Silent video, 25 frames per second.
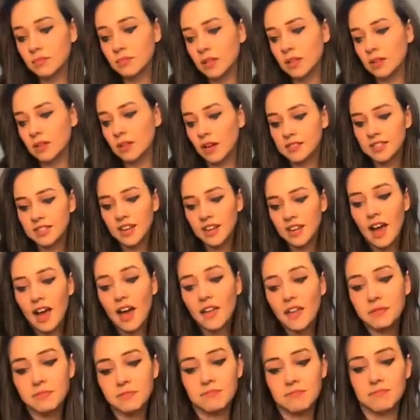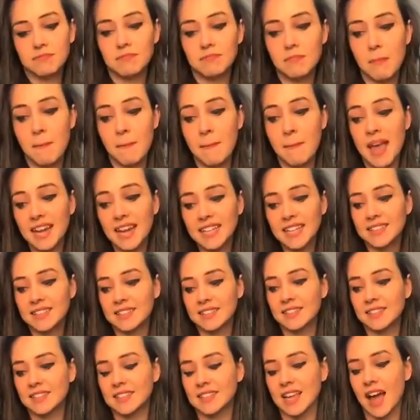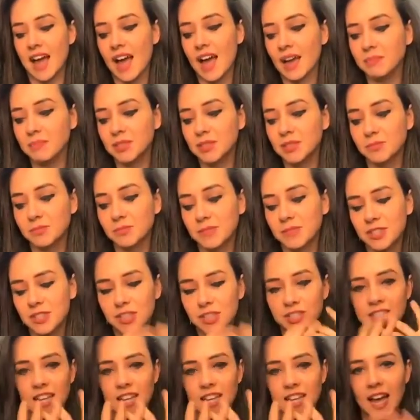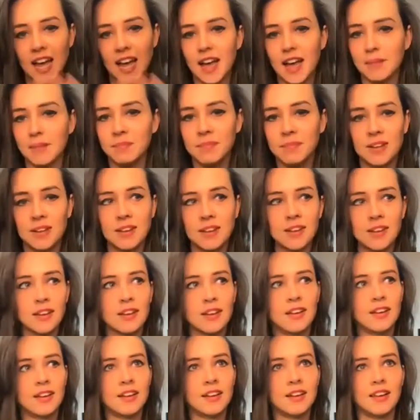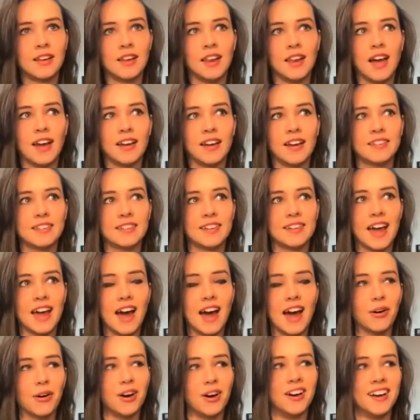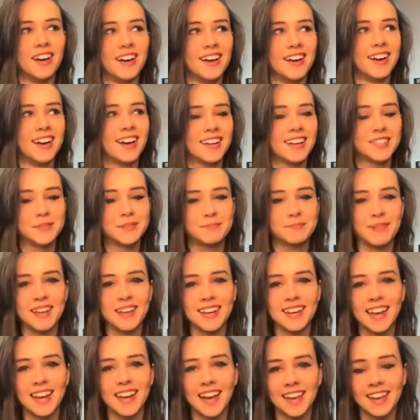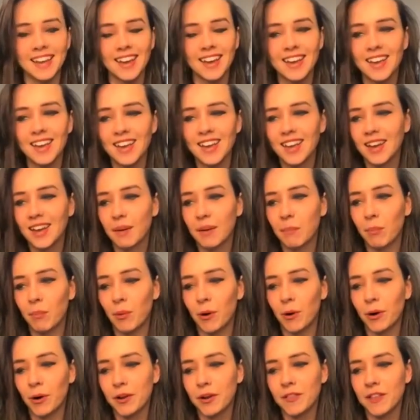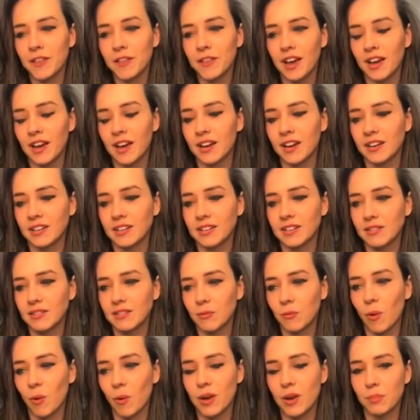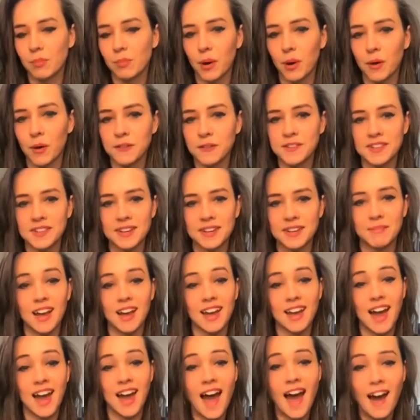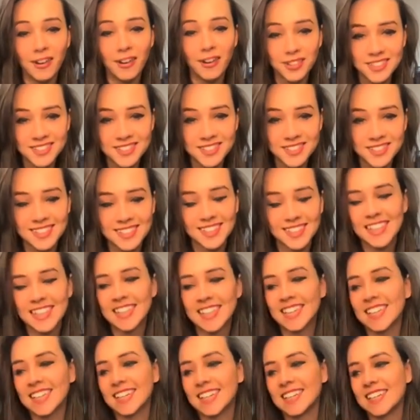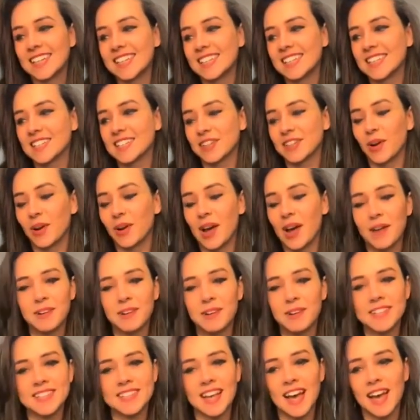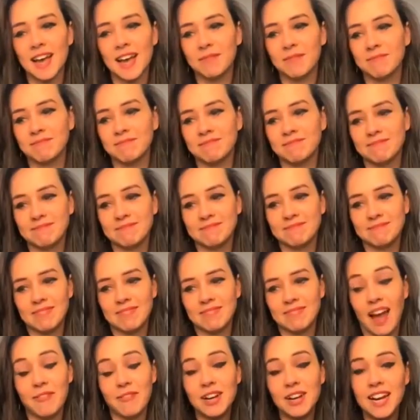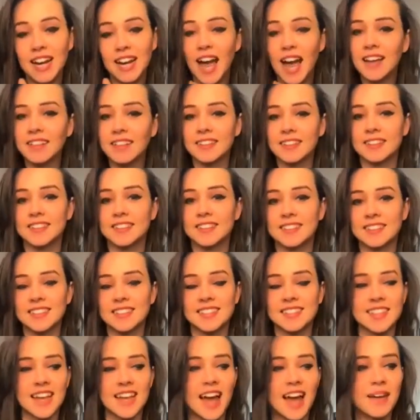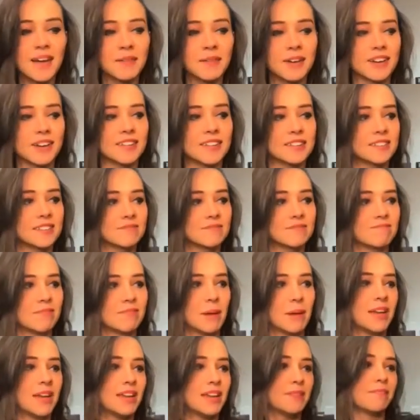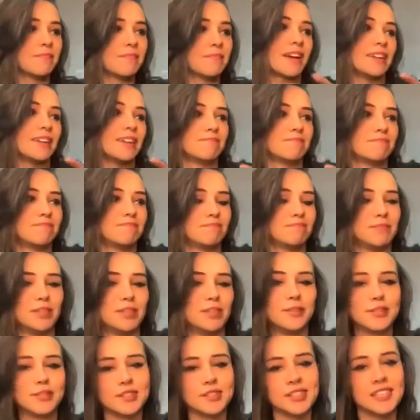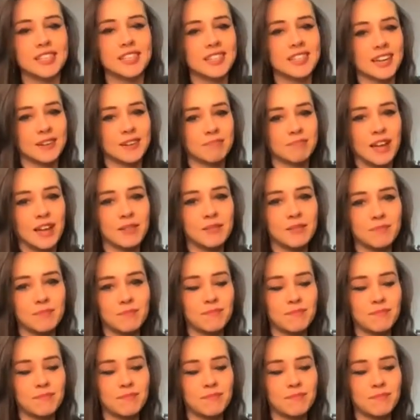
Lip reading: I didn't have too much time. Like now, I spend like more than 1 month in my house. So every time, I really like this time because I'm making my music and my